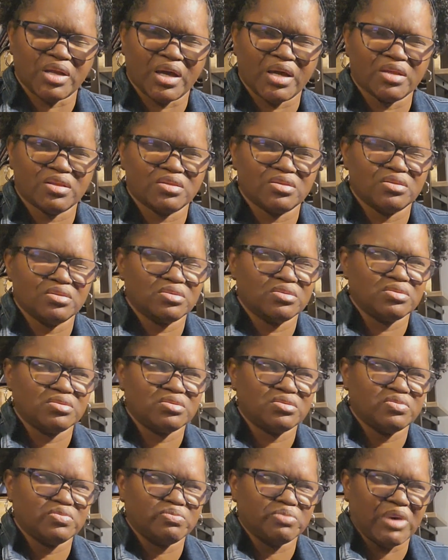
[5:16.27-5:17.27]
maybe
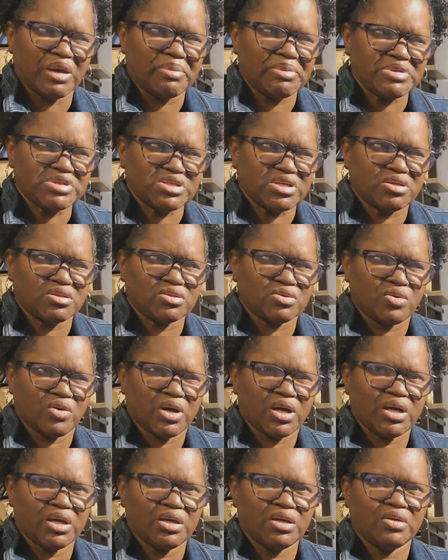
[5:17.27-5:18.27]
10th
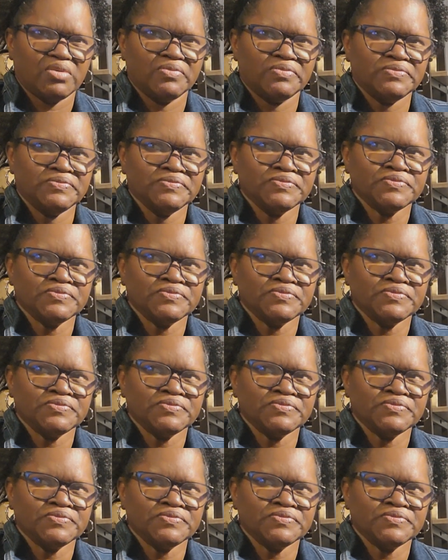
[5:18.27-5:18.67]
grade.